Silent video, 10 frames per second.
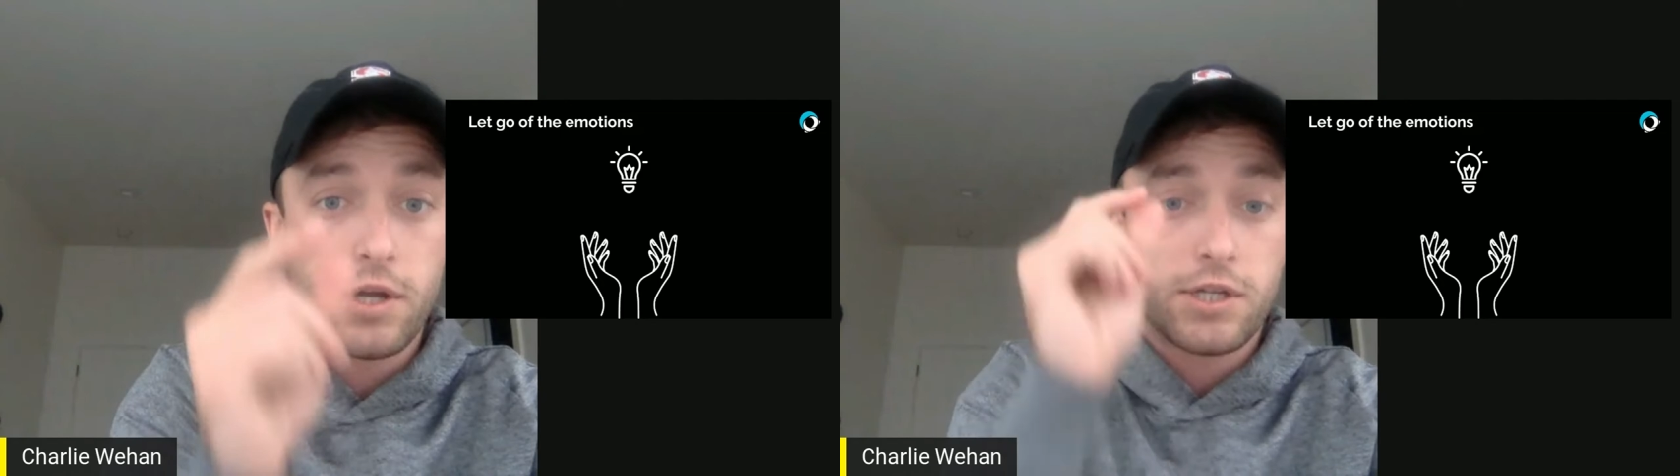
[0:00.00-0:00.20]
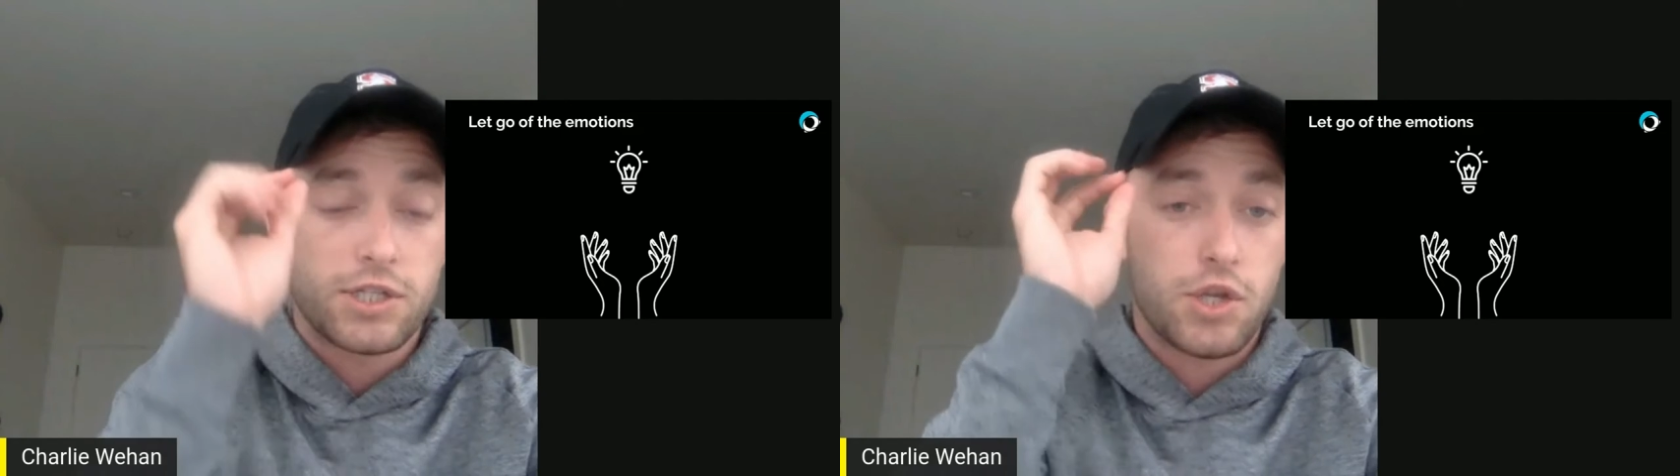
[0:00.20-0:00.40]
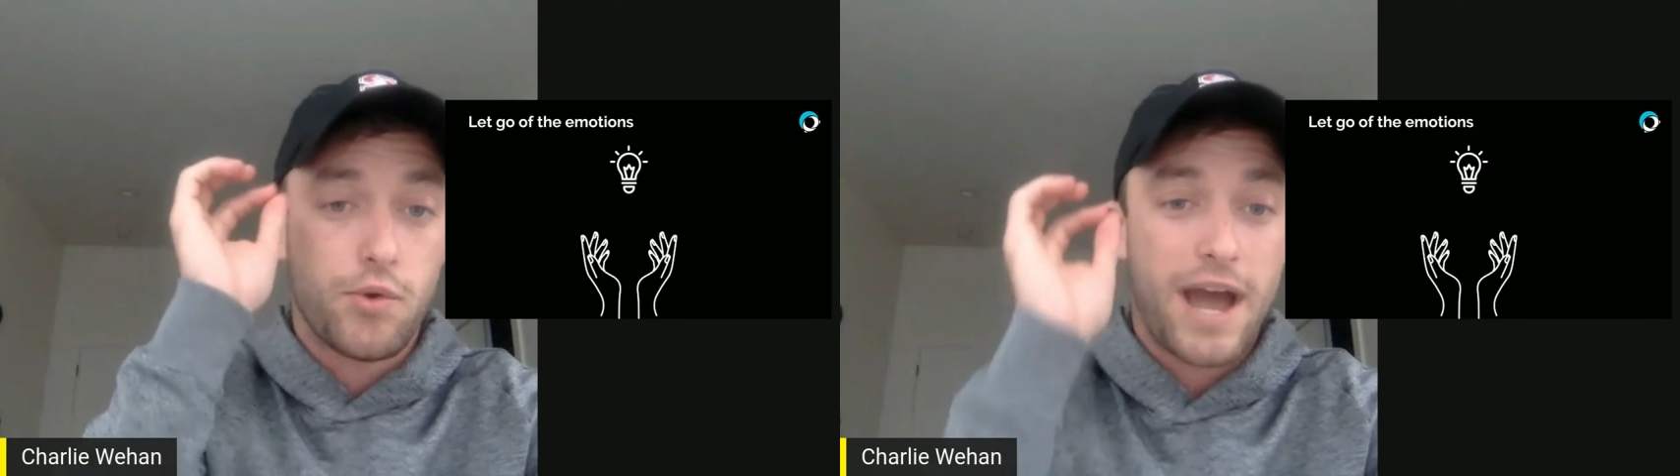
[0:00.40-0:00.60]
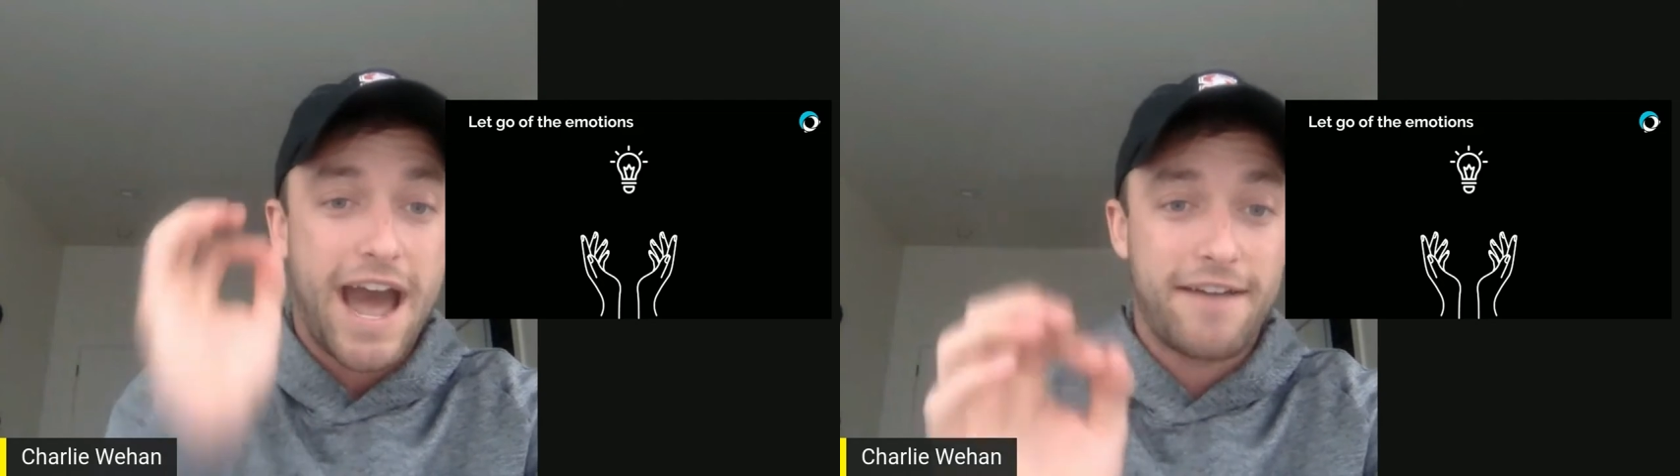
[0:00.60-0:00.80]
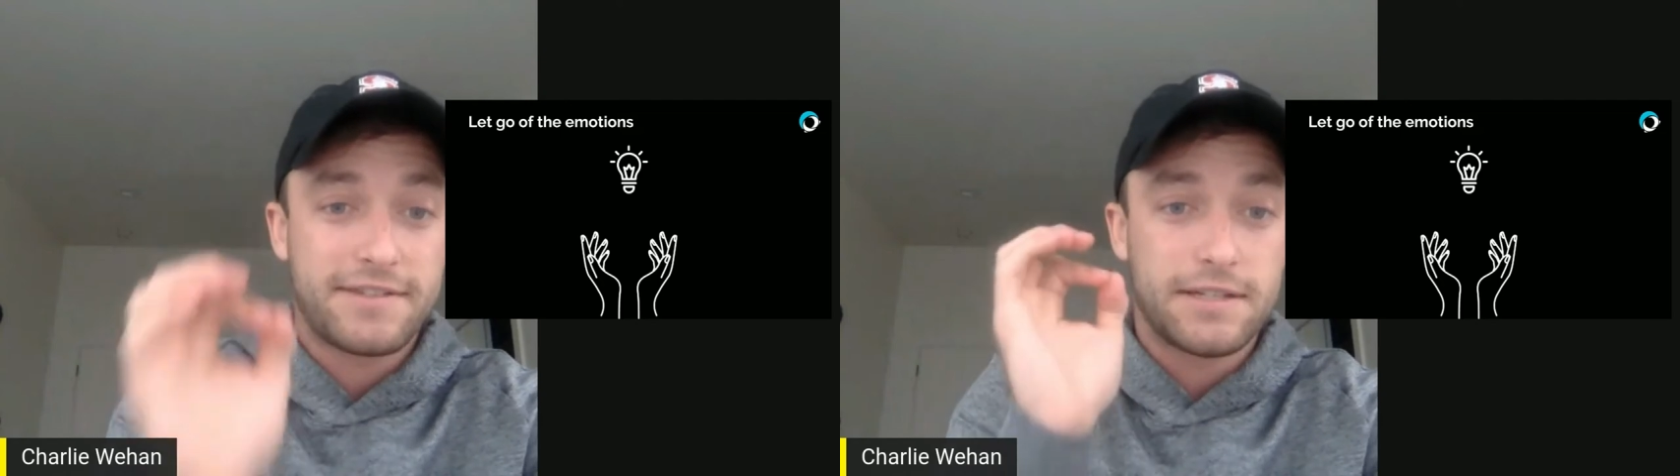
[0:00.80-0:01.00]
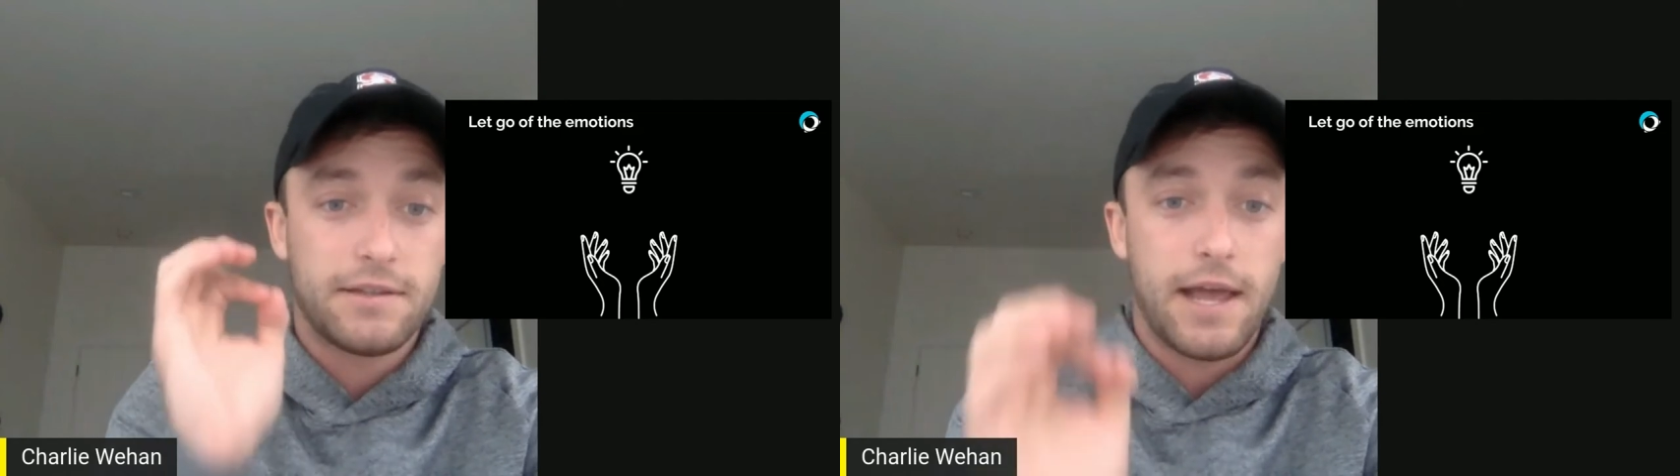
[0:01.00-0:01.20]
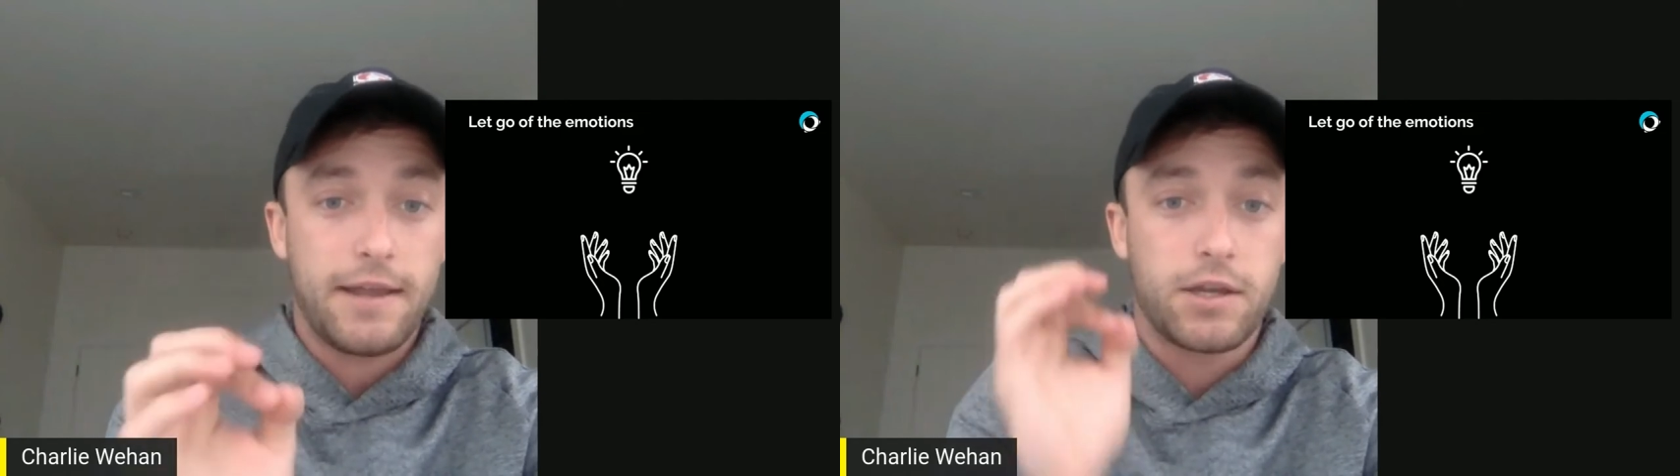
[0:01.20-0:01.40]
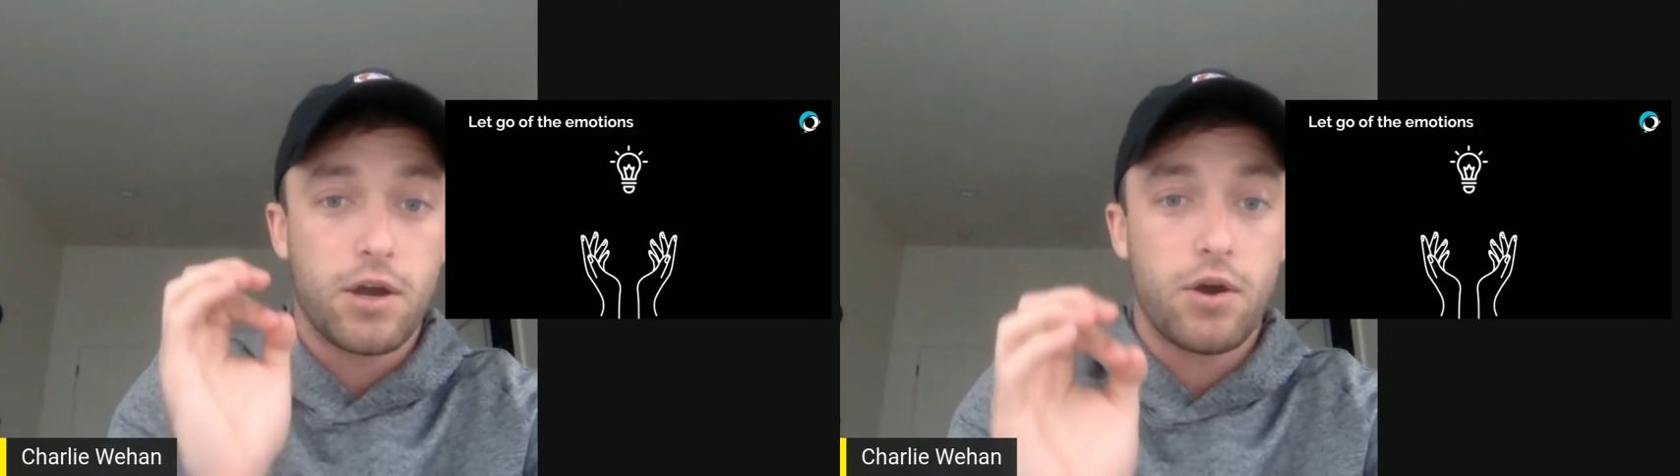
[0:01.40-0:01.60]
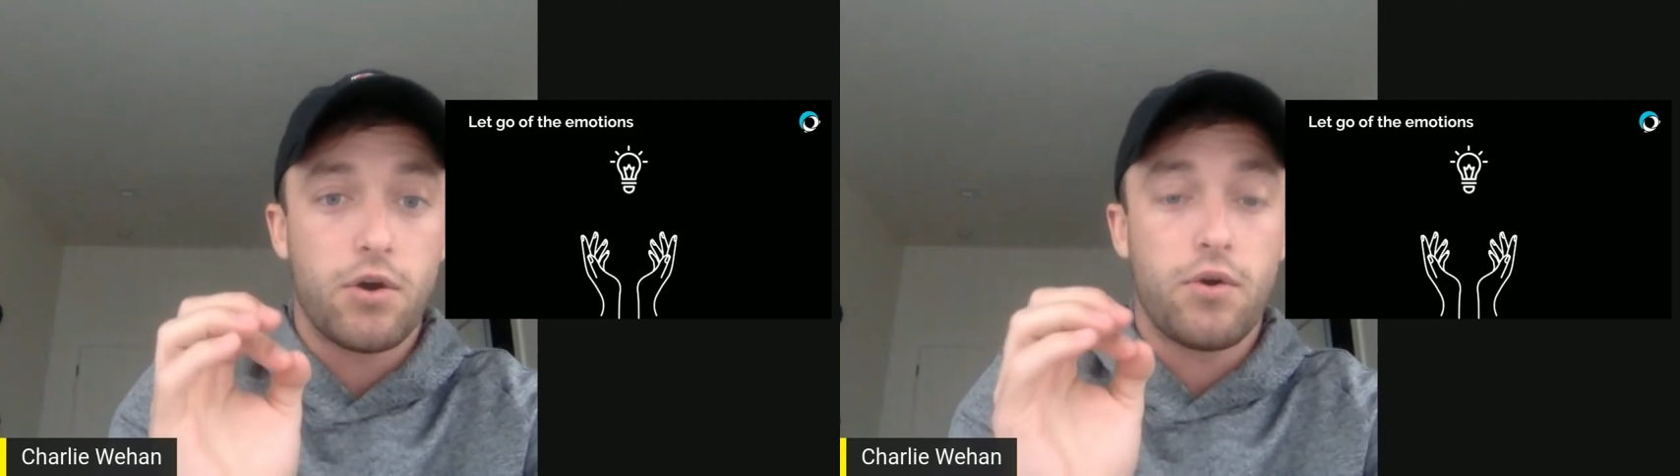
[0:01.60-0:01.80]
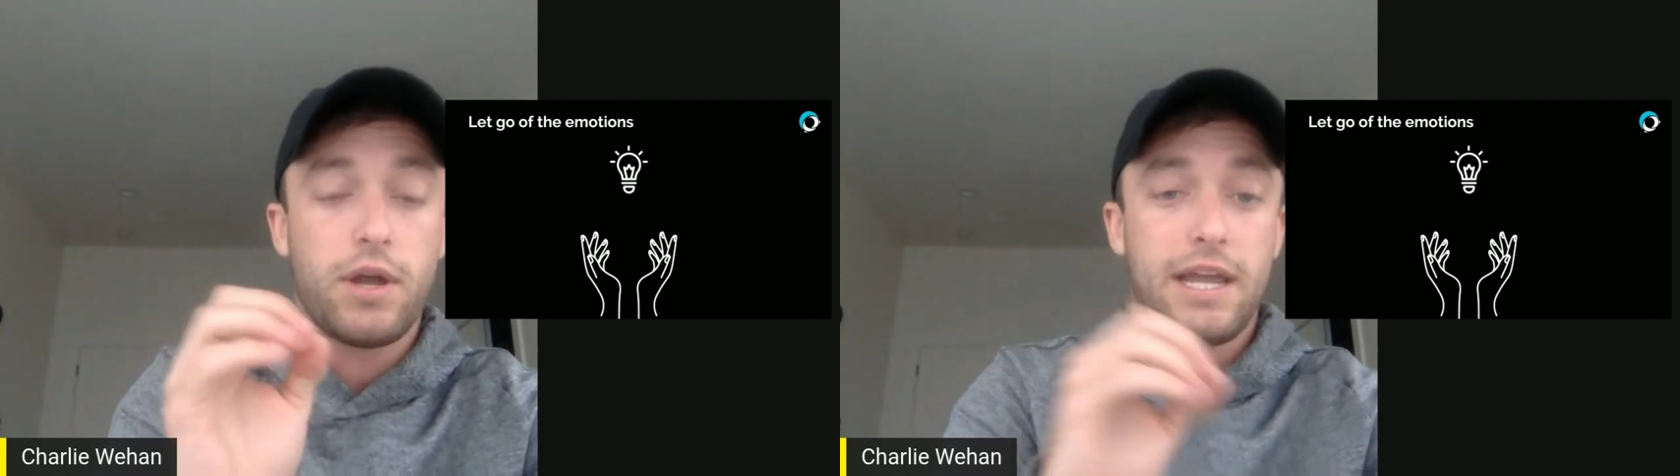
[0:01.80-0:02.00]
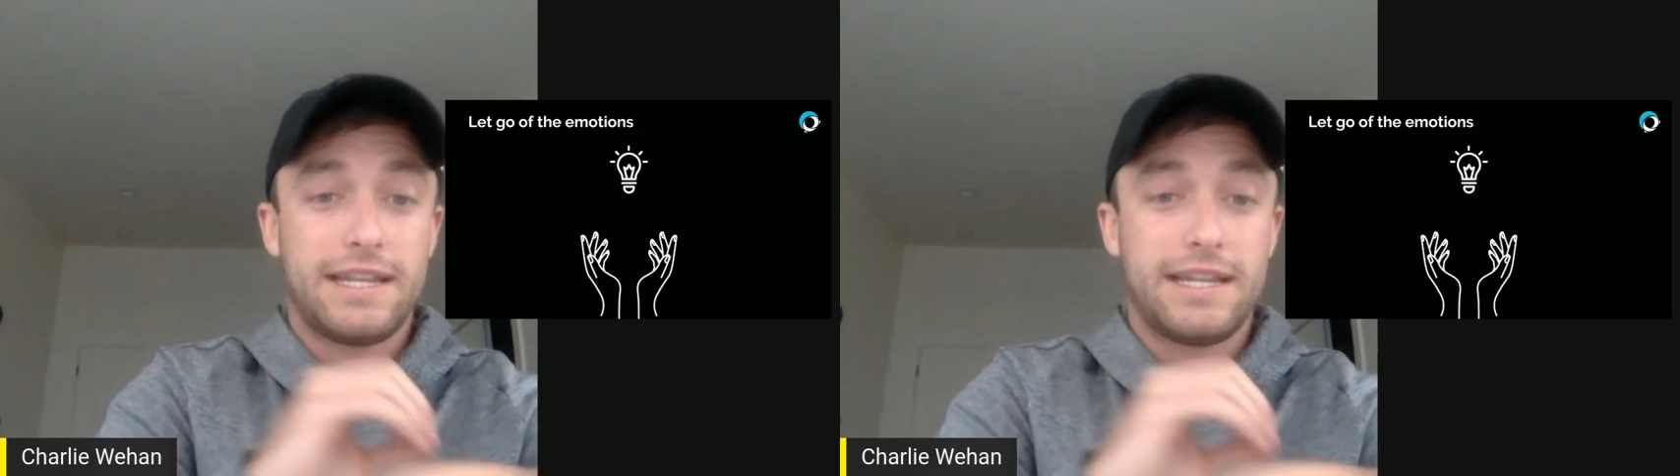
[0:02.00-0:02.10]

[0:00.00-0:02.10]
So you have to let go,